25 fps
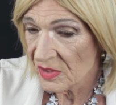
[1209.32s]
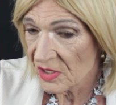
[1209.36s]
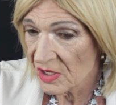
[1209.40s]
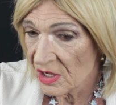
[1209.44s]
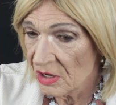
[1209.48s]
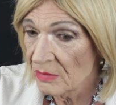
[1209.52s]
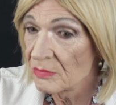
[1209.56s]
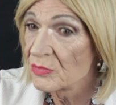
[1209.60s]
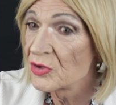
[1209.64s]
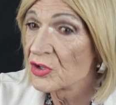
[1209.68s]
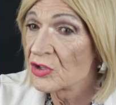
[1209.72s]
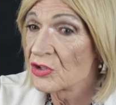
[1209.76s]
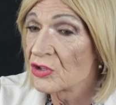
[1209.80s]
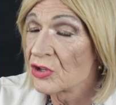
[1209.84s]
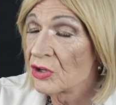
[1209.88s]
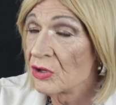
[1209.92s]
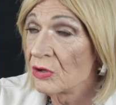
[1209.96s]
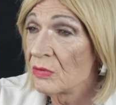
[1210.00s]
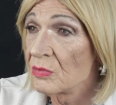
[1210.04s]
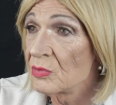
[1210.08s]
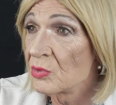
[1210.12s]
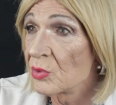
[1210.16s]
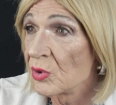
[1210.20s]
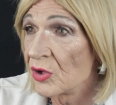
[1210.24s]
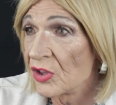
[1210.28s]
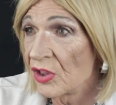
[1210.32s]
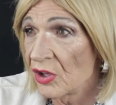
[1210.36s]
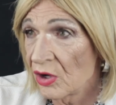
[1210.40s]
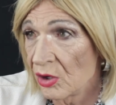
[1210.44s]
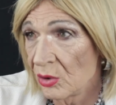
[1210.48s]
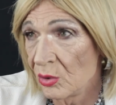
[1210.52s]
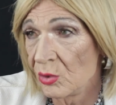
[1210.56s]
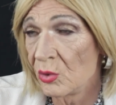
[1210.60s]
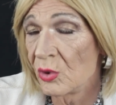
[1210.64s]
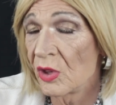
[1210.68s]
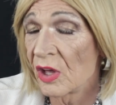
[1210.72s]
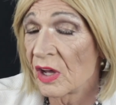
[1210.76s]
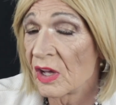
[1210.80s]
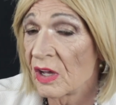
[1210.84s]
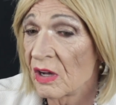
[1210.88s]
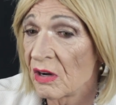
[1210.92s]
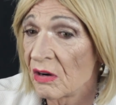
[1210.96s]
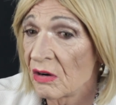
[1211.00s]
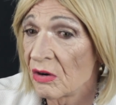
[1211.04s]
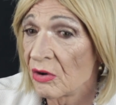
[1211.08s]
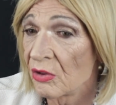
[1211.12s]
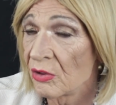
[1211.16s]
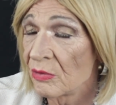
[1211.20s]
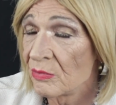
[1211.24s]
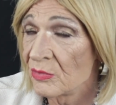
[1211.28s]
come to terms with who they
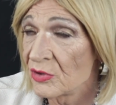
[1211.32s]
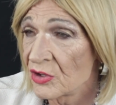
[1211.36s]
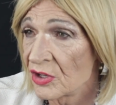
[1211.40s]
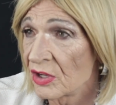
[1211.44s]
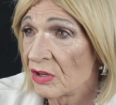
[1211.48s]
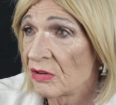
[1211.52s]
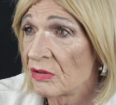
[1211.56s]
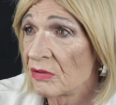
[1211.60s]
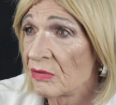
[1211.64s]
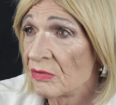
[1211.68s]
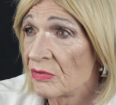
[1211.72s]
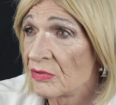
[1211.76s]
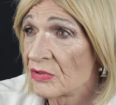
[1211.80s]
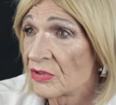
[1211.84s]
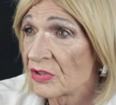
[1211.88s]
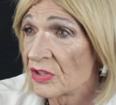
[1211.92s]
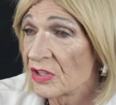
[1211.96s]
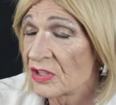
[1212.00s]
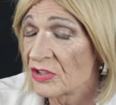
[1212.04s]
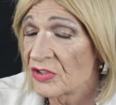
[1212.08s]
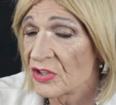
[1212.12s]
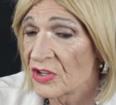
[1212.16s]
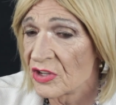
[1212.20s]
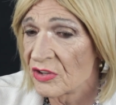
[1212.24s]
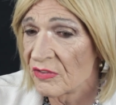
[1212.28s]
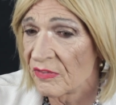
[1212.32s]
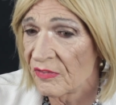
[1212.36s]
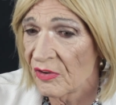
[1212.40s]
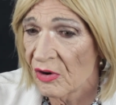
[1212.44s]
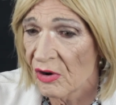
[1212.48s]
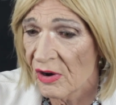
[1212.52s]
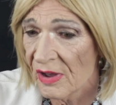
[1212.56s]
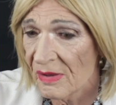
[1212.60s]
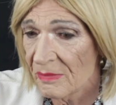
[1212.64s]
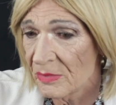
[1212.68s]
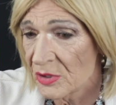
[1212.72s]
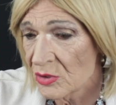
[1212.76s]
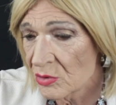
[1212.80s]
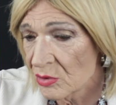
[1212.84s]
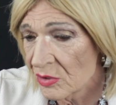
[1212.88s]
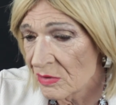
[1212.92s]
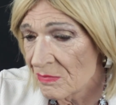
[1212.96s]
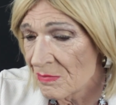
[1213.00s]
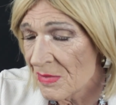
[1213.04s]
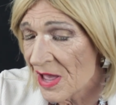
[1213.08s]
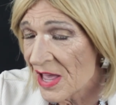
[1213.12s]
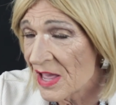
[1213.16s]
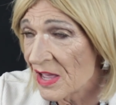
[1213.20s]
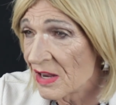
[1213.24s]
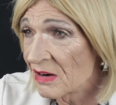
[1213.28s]
are themselves. It's this fight between
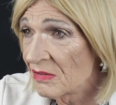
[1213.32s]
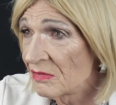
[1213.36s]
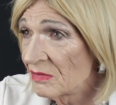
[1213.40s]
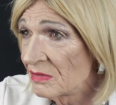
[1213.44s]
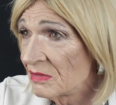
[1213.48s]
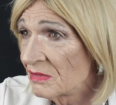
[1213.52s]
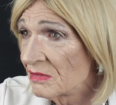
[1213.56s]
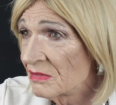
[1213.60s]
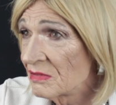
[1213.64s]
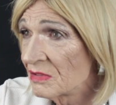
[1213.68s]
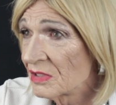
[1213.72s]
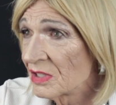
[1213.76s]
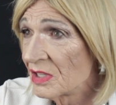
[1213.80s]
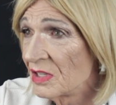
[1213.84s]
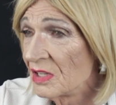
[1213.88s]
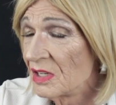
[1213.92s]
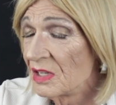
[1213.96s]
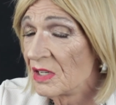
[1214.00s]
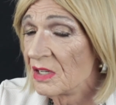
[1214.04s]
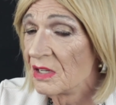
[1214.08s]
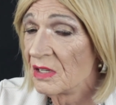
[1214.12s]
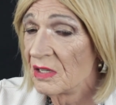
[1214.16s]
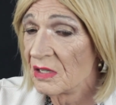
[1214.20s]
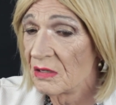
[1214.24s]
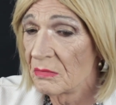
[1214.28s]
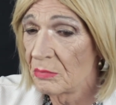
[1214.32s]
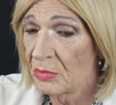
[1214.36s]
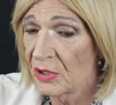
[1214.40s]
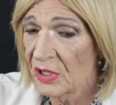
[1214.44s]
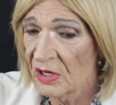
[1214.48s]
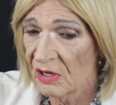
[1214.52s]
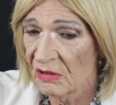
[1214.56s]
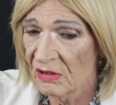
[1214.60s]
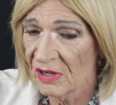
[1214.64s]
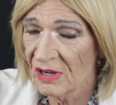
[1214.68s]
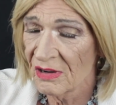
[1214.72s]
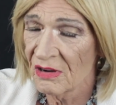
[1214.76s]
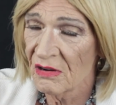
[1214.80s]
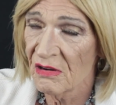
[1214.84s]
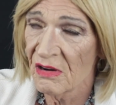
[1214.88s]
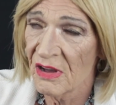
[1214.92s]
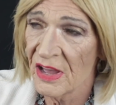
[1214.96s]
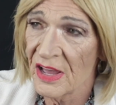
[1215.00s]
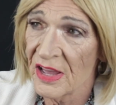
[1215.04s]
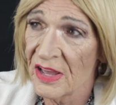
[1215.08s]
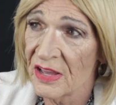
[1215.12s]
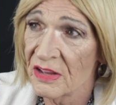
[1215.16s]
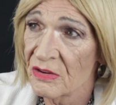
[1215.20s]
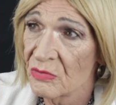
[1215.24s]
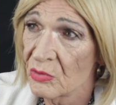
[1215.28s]
man and, a bit like I
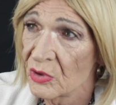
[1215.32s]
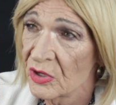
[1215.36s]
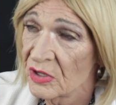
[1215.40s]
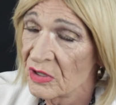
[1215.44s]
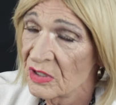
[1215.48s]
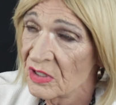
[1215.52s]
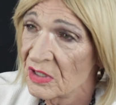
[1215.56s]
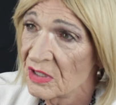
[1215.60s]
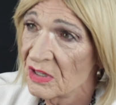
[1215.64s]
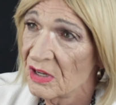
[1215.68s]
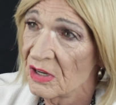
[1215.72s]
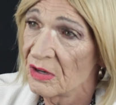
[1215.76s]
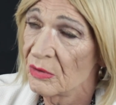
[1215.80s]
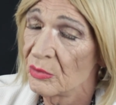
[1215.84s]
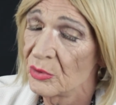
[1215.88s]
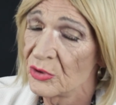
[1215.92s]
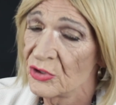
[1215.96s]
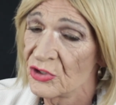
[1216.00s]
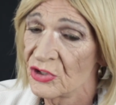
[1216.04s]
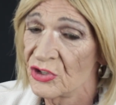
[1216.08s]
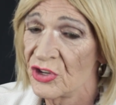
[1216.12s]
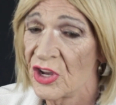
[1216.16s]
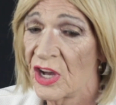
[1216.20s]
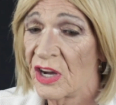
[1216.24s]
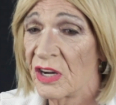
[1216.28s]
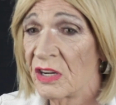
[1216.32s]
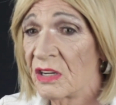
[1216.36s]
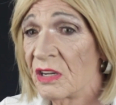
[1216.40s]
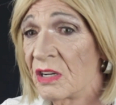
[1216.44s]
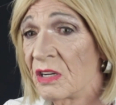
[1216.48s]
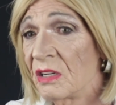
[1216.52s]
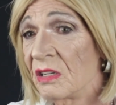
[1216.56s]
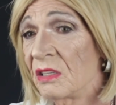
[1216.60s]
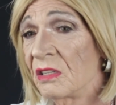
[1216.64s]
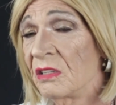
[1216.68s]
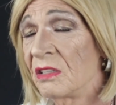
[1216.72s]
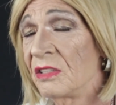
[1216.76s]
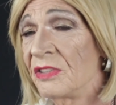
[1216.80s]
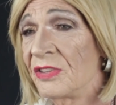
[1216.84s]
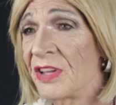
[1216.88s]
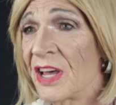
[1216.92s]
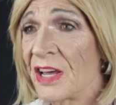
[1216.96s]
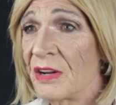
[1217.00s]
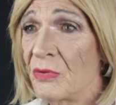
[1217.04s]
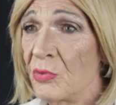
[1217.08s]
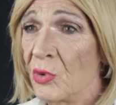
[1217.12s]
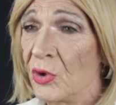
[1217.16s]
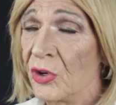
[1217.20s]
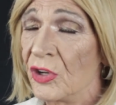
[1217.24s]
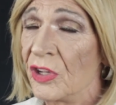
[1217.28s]
had when I was younger and
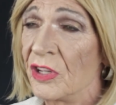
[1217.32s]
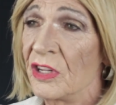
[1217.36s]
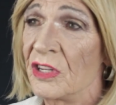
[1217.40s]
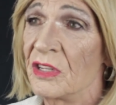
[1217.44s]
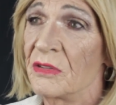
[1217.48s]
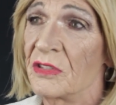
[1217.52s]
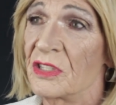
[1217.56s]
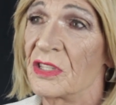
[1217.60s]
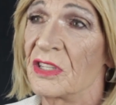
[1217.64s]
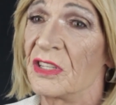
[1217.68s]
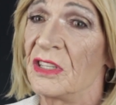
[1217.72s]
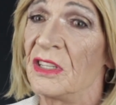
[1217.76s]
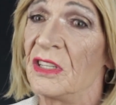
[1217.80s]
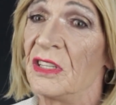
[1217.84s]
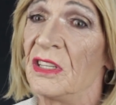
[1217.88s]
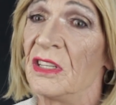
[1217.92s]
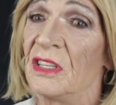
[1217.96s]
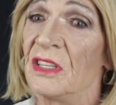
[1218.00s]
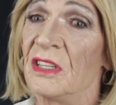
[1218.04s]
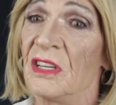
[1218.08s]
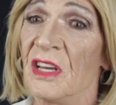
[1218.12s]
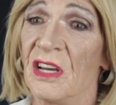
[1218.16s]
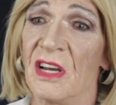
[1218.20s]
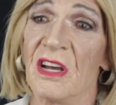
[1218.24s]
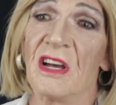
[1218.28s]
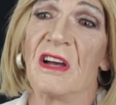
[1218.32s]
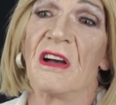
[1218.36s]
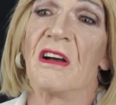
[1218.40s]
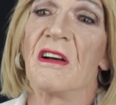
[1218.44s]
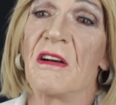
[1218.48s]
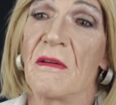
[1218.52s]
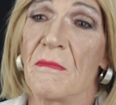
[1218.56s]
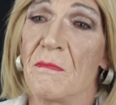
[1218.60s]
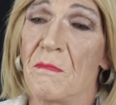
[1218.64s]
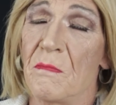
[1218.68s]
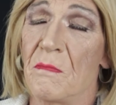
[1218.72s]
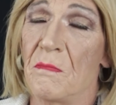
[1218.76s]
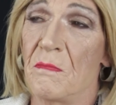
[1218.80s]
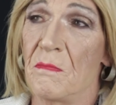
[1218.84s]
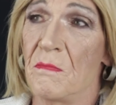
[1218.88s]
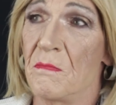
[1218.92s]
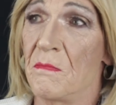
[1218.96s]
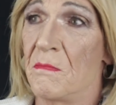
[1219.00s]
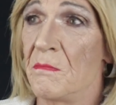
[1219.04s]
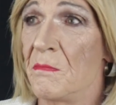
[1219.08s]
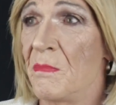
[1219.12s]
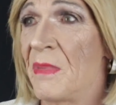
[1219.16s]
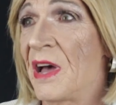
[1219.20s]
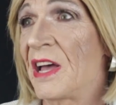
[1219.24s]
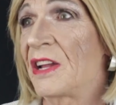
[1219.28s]
Dad wanted the
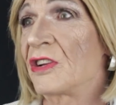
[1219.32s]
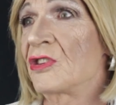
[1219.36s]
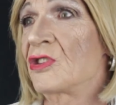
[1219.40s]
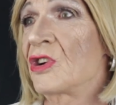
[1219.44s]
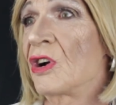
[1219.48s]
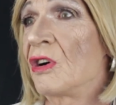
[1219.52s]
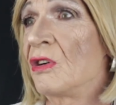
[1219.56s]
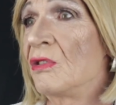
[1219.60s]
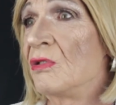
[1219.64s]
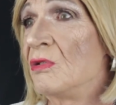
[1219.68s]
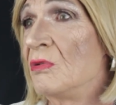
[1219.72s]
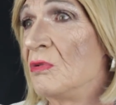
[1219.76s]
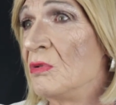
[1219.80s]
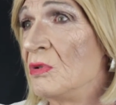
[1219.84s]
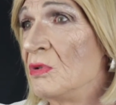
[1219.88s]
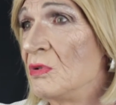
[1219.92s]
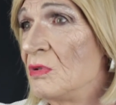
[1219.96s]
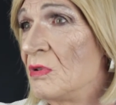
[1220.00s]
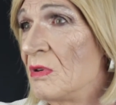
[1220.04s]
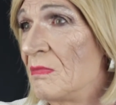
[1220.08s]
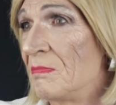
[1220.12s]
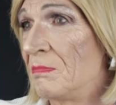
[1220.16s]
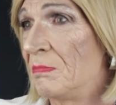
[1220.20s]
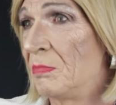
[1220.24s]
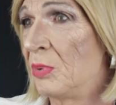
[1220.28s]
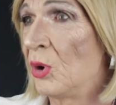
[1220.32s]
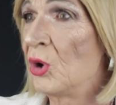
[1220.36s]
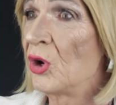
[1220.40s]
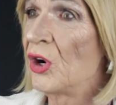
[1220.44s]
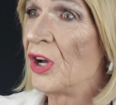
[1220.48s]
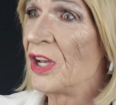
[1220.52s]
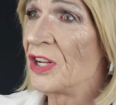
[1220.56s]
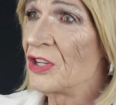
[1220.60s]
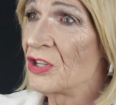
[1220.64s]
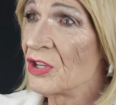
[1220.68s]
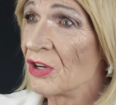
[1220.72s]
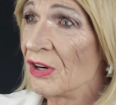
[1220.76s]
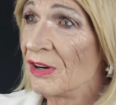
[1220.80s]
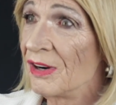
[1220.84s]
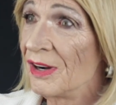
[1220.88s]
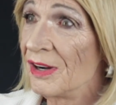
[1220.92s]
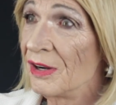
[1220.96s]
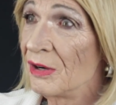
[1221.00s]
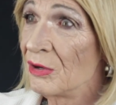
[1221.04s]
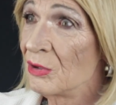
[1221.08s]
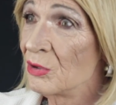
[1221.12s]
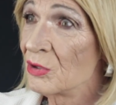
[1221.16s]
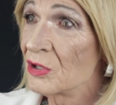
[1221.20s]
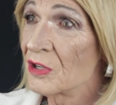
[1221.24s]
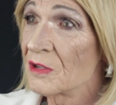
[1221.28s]
macho boy
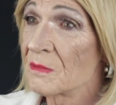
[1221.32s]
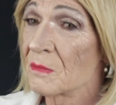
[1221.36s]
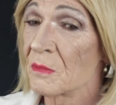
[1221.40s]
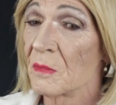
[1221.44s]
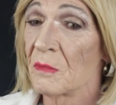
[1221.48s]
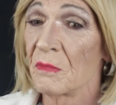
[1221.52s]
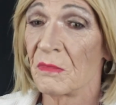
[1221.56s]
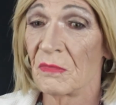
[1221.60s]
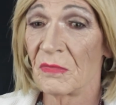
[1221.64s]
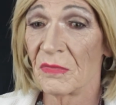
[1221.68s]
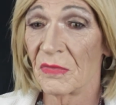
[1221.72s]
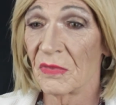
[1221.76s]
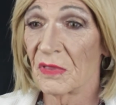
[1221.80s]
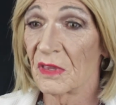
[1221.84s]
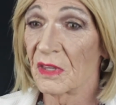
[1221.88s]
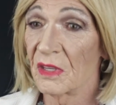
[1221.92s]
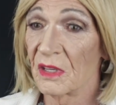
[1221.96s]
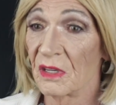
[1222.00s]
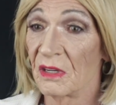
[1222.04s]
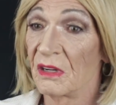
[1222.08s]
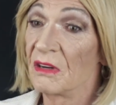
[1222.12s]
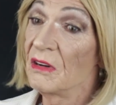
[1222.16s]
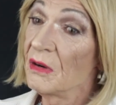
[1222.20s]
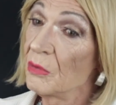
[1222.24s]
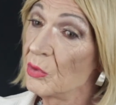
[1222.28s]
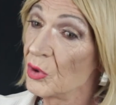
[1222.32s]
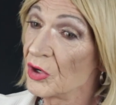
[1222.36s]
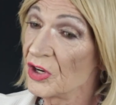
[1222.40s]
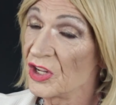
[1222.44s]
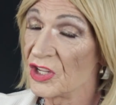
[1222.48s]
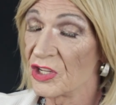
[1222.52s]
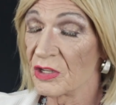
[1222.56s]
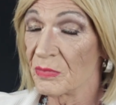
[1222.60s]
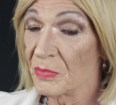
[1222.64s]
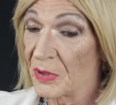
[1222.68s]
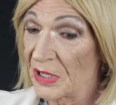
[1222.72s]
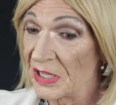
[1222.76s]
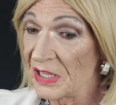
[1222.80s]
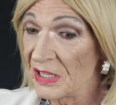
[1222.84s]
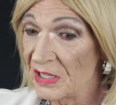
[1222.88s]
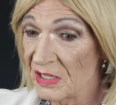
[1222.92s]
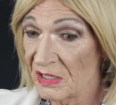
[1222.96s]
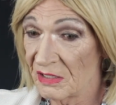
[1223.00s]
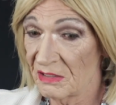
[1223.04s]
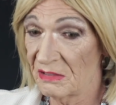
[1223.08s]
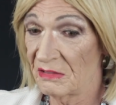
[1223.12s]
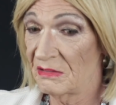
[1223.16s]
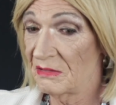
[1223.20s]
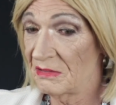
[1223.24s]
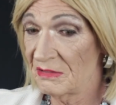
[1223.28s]
child and I wanted to be
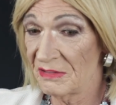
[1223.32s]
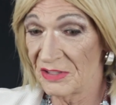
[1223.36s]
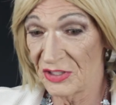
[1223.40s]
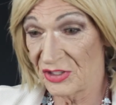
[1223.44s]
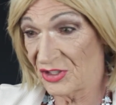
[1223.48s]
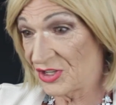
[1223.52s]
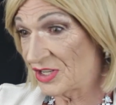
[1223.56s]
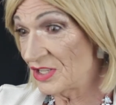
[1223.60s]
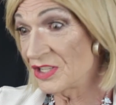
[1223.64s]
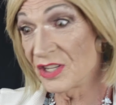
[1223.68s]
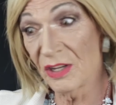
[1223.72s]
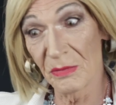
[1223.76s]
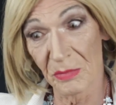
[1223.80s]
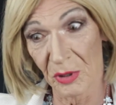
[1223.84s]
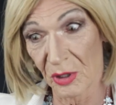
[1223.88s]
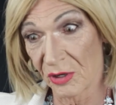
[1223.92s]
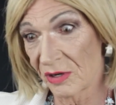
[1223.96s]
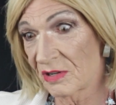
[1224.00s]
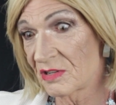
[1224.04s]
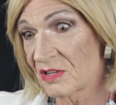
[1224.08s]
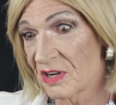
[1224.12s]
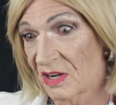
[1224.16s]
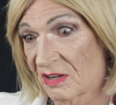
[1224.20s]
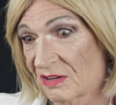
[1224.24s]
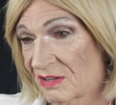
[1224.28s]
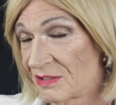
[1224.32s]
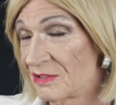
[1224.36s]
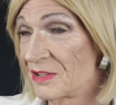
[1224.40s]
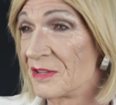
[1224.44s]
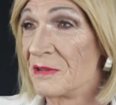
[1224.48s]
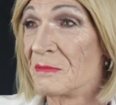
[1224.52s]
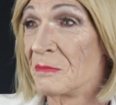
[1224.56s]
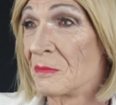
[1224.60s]
the sissy boy child.